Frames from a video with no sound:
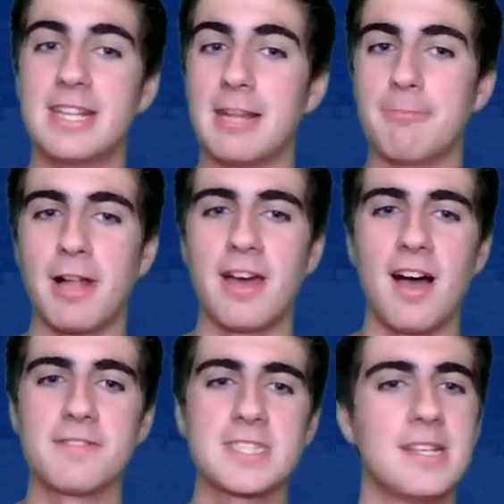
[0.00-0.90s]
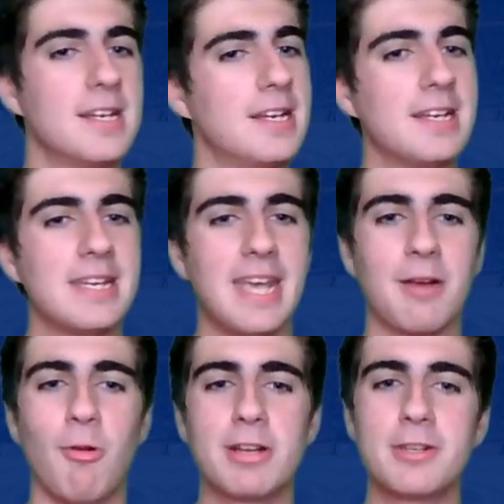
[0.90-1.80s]
In the playoffs, he
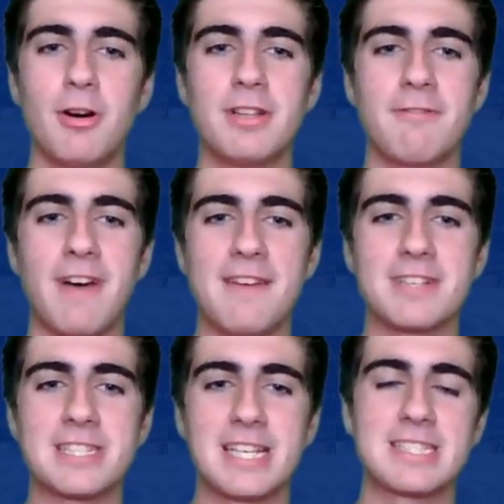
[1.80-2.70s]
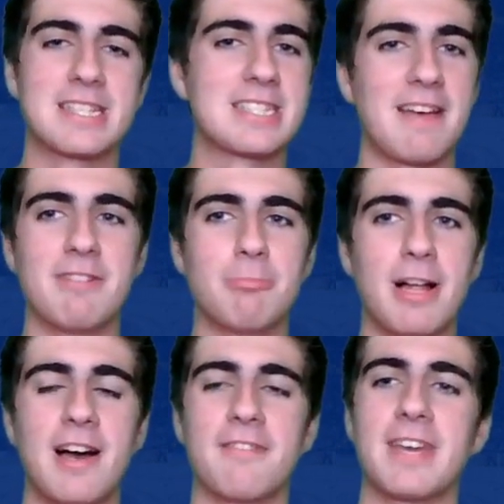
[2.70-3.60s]
had 1 goal and 5 assists in 7
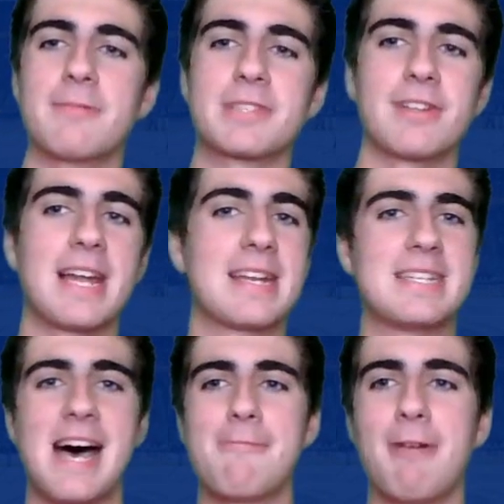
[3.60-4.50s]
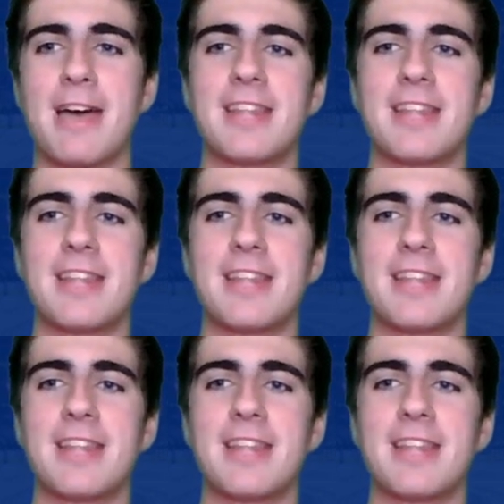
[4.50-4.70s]
playoff games, so that is not bad.